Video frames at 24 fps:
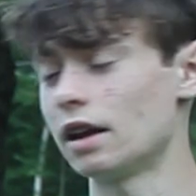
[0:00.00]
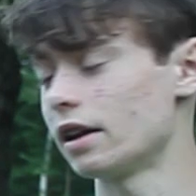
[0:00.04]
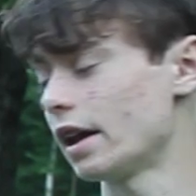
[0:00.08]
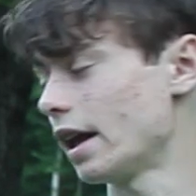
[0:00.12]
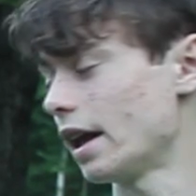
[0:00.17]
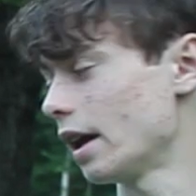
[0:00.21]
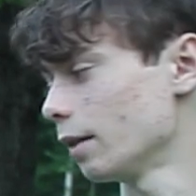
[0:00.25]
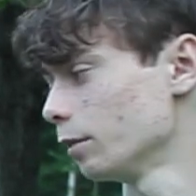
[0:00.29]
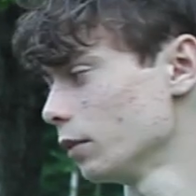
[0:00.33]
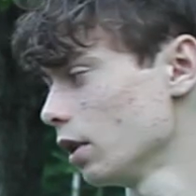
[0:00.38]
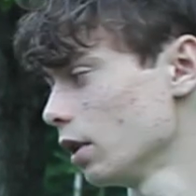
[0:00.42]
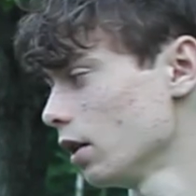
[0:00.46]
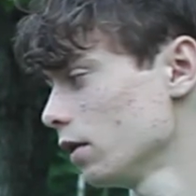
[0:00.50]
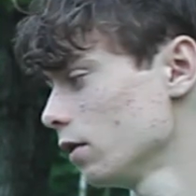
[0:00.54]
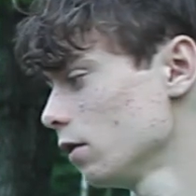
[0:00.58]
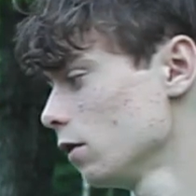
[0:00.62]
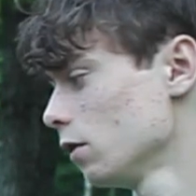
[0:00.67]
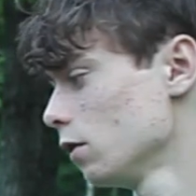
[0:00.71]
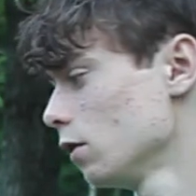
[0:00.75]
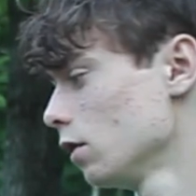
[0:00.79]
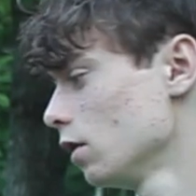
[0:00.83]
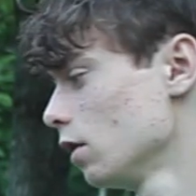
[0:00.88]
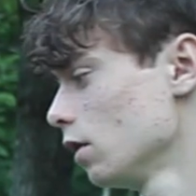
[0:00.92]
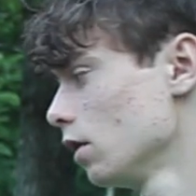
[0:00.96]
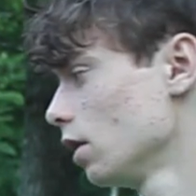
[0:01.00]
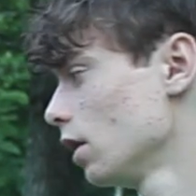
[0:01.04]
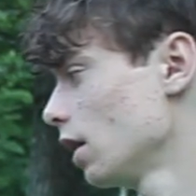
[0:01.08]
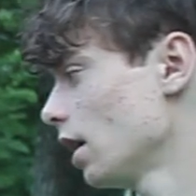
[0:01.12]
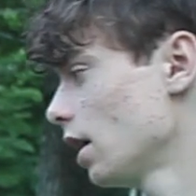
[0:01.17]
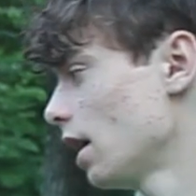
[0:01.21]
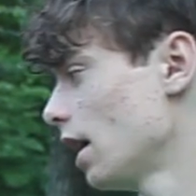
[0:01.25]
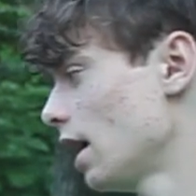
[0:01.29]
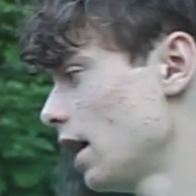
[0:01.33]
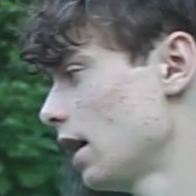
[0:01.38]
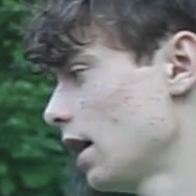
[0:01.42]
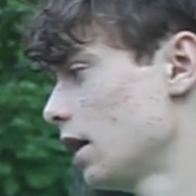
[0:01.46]
camera.
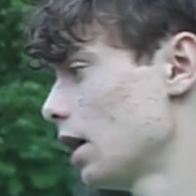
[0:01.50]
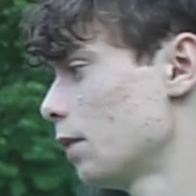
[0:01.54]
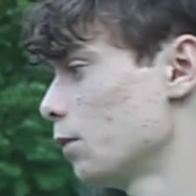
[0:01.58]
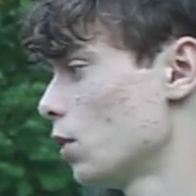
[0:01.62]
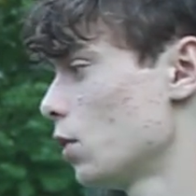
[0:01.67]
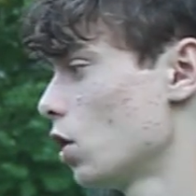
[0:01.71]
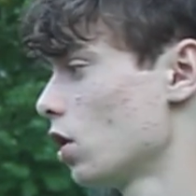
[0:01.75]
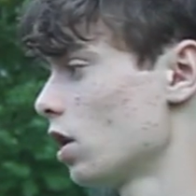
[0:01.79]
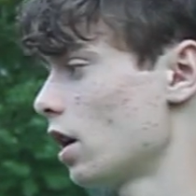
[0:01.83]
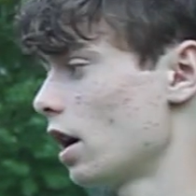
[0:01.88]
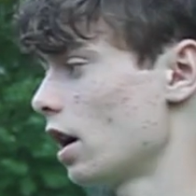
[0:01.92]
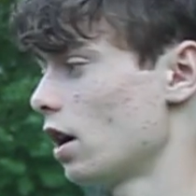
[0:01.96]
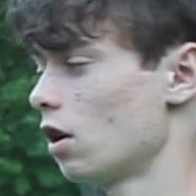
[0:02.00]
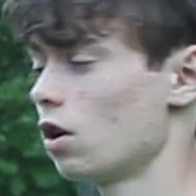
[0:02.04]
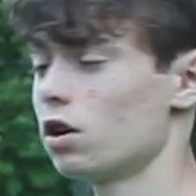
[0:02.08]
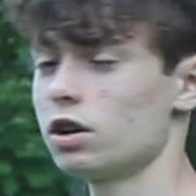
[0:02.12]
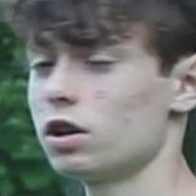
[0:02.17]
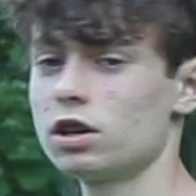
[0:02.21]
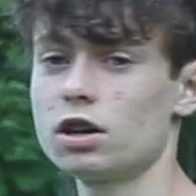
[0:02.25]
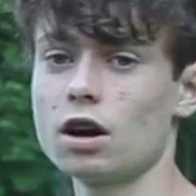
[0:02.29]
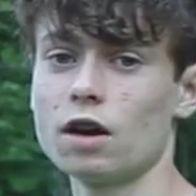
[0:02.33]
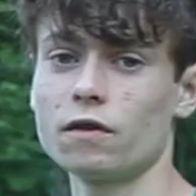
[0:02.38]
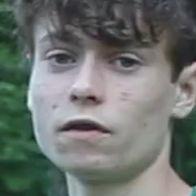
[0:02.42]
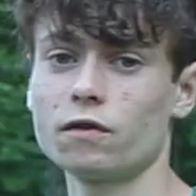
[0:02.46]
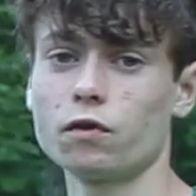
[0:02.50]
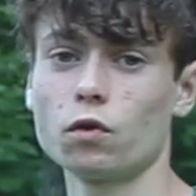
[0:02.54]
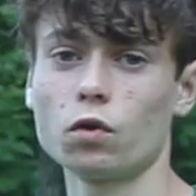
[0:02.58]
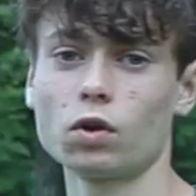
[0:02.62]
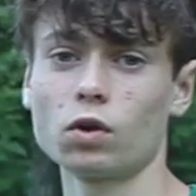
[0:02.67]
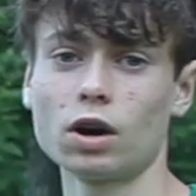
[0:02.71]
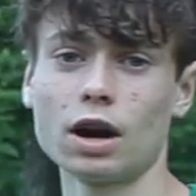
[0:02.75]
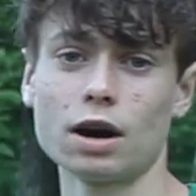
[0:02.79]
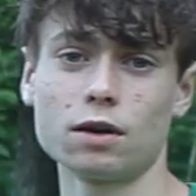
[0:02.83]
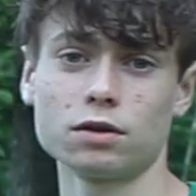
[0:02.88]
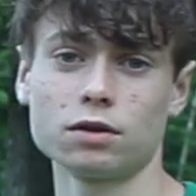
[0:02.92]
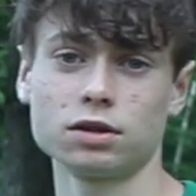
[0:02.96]
And I'm, I already got
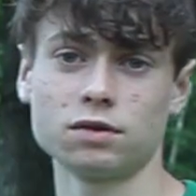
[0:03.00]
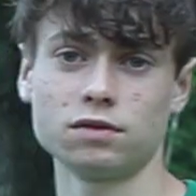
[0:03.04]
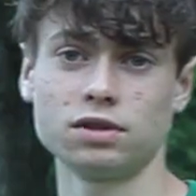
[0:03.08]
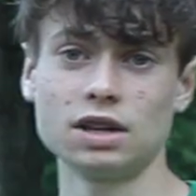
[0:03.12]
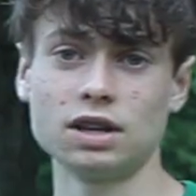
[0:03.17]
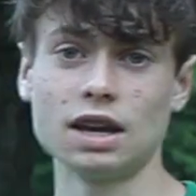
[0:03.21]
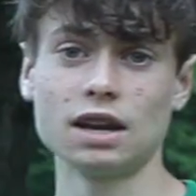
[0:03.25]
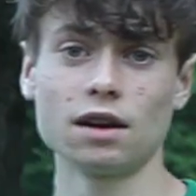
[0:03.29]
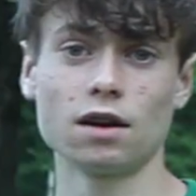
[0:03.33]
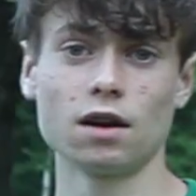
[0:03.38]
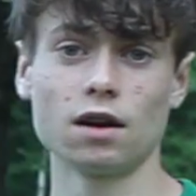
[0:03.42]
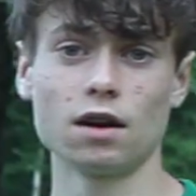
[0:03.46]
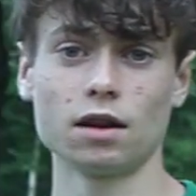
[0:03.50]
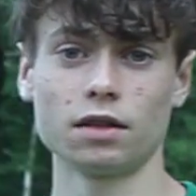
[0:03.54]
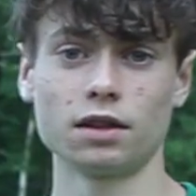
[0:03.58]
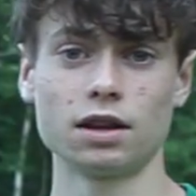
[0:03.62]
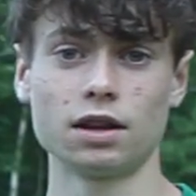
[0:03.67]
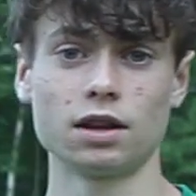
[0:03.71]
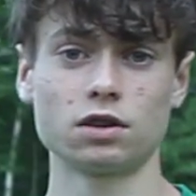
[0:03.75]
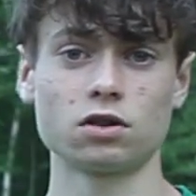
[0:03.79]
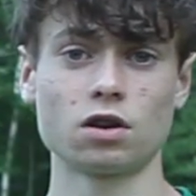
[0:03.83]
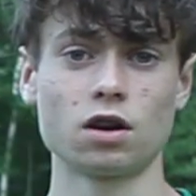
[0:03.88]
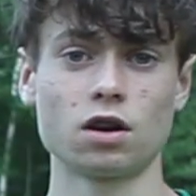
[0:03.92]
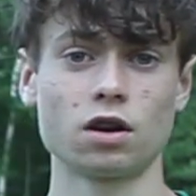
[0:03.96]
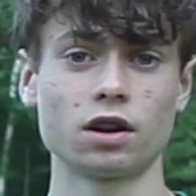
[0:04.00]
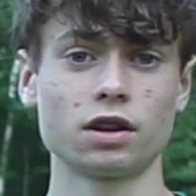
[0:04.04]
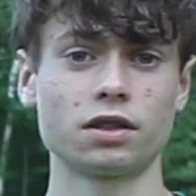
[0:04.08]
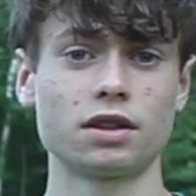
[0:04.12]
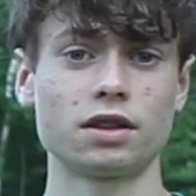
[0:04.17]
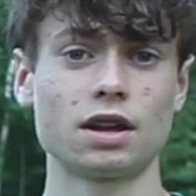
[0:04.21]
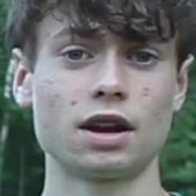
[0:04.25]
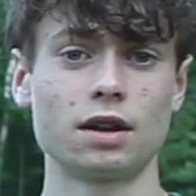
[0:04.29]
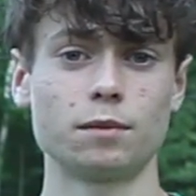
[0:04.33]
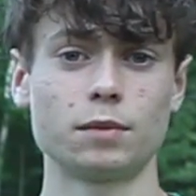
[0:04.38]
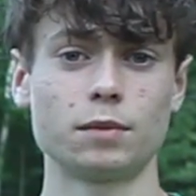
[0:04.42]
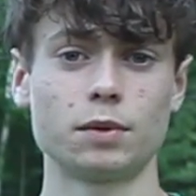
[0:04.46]
four hours of data on the target
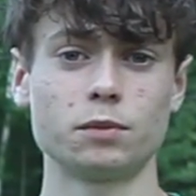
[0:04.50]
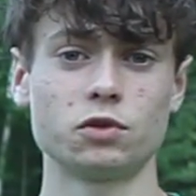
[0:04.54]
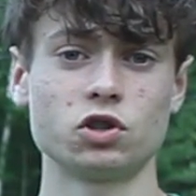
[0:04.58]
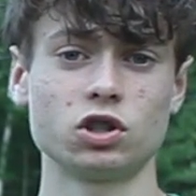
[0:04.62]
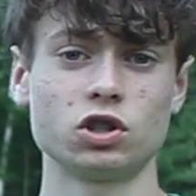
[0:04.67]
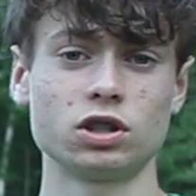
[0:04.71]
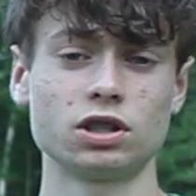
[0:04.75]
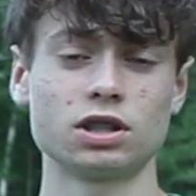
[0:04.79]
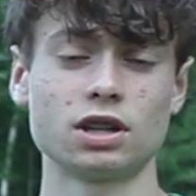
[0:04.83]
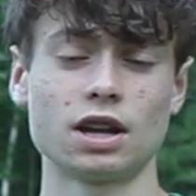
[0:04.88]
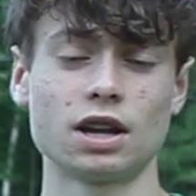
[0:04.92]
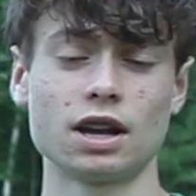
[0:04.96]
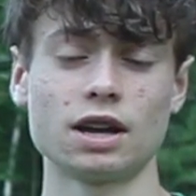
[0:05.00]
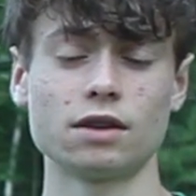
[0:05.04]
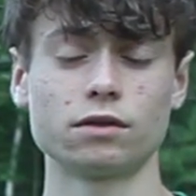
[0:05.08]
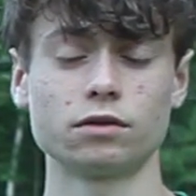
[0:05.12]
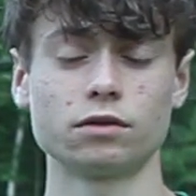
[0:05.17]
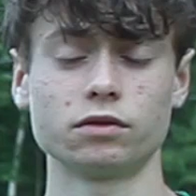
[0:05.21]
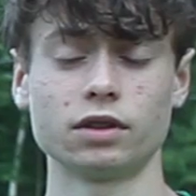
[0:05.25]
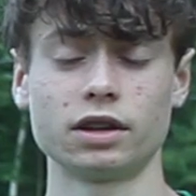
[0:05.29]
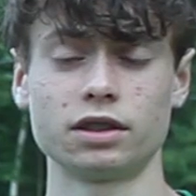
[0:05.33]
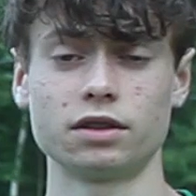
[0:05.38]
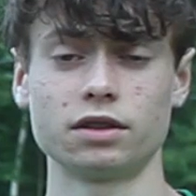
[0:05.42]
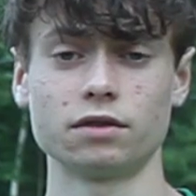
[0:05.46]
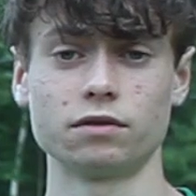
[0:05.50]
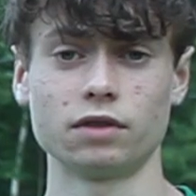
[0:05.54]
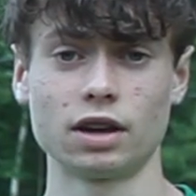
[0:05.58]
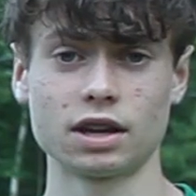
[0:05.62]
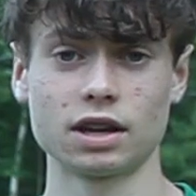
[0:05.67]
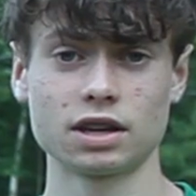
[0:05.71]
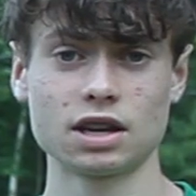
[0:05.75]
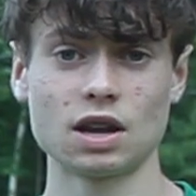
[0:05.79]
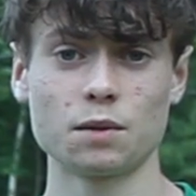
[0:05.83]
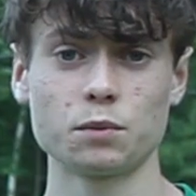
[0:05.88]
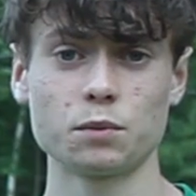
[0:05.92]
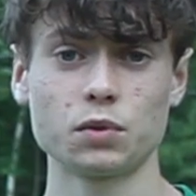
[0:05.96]
that I'm imaging tonight, right, the
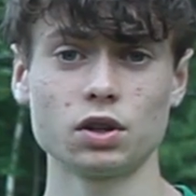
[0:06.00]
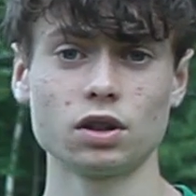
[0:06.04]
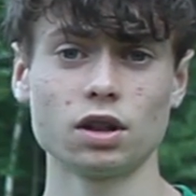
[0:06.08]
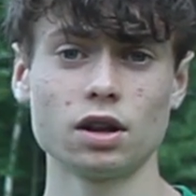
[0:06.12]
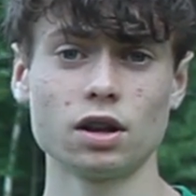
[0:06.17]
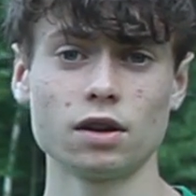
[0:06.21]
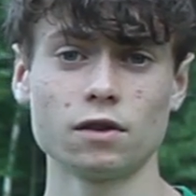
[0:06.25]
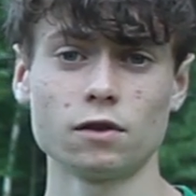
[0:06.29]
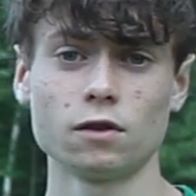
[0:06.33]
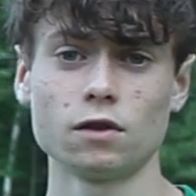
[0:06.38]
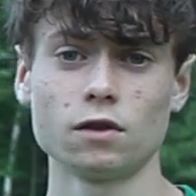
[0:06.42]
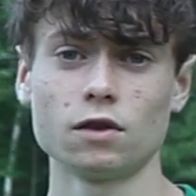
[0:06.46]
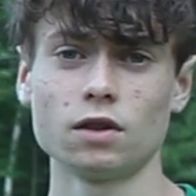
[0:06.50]
Ring Nebula.